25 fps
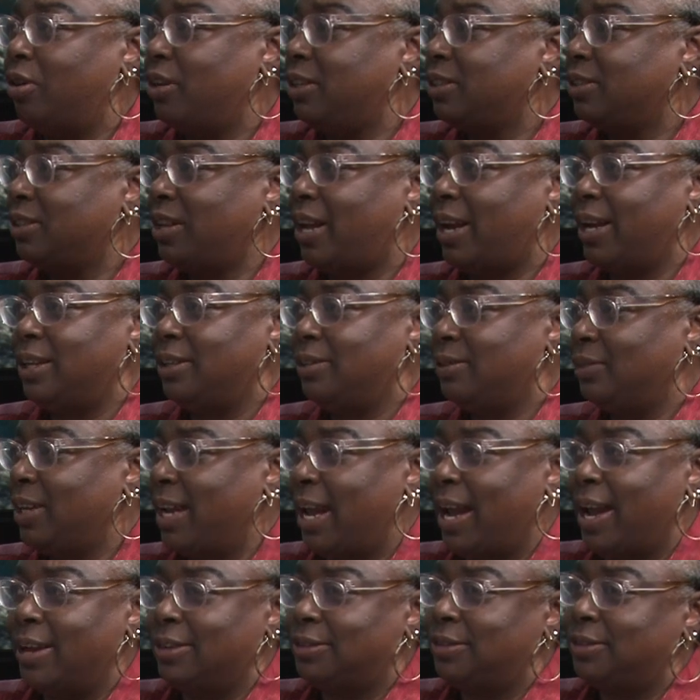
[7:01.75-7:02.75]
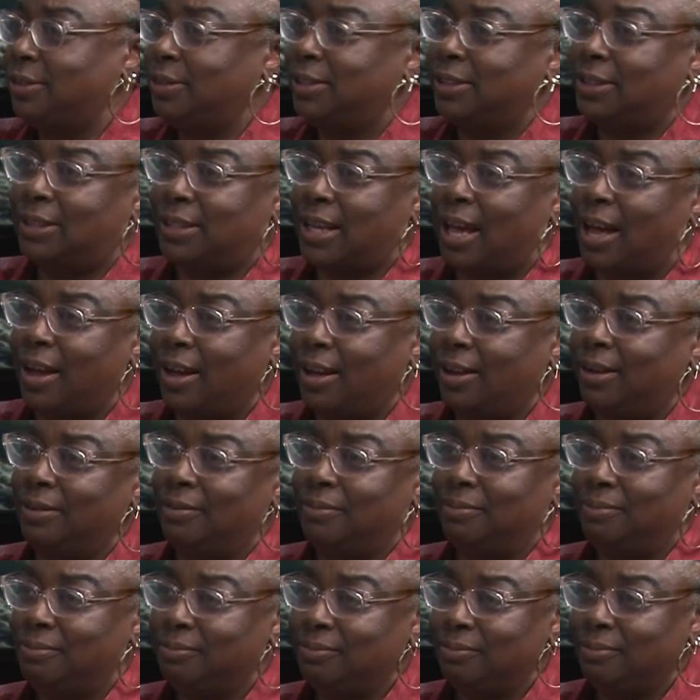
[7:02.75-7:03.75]
is like cast aside.
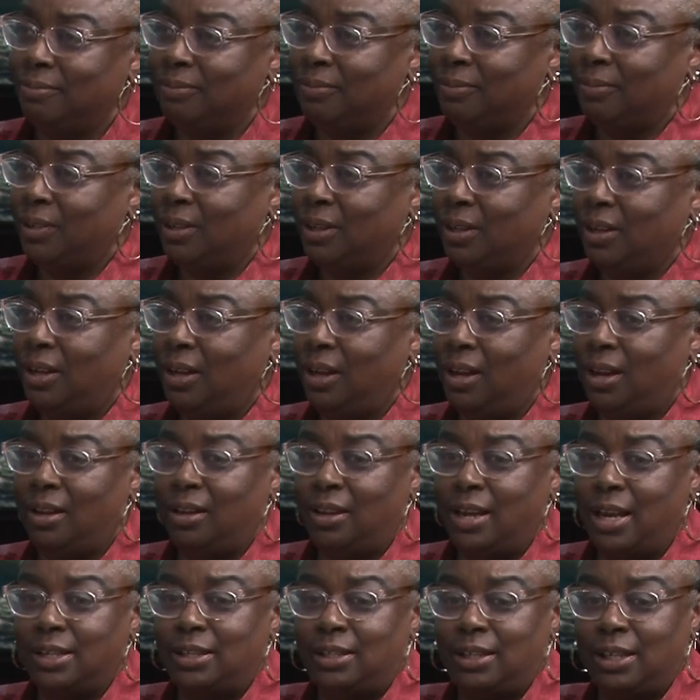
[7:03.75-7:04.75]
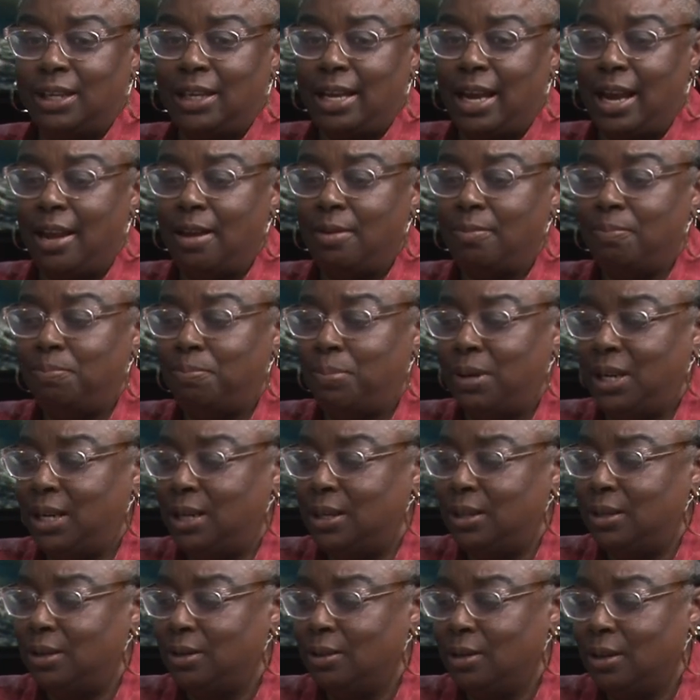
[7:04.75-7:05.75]
Unless it can
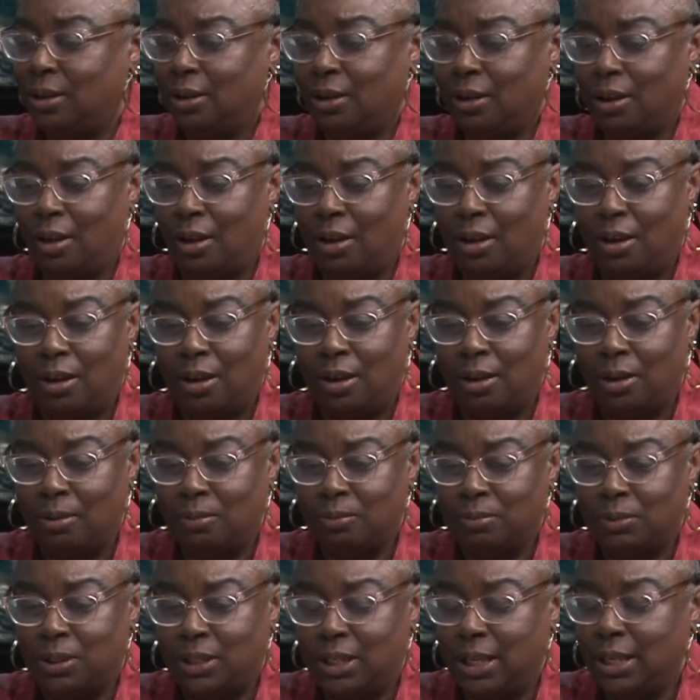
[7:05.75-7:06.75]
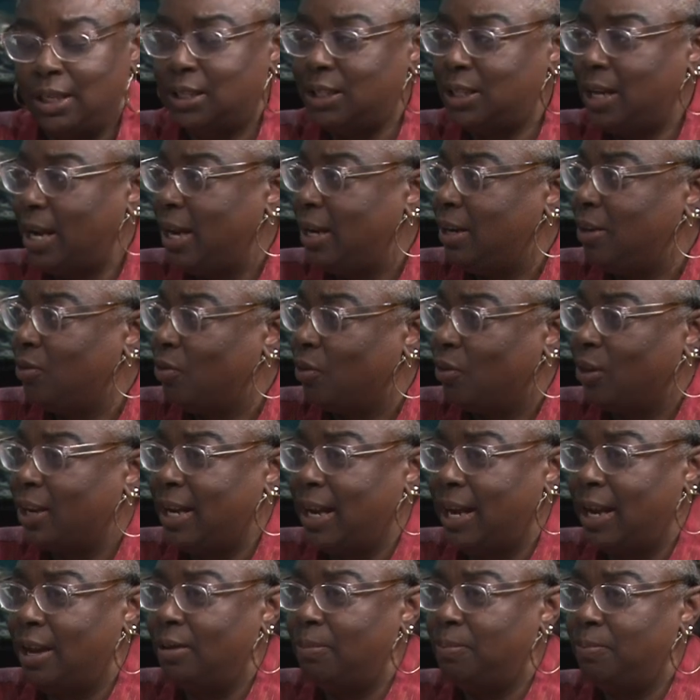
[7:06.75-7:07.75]
be um, dictated or
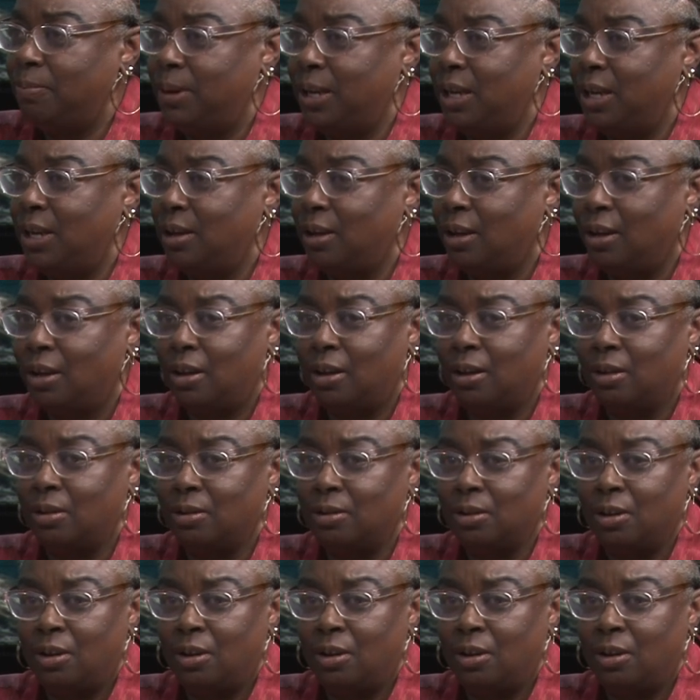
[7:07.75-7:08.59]
can be uh,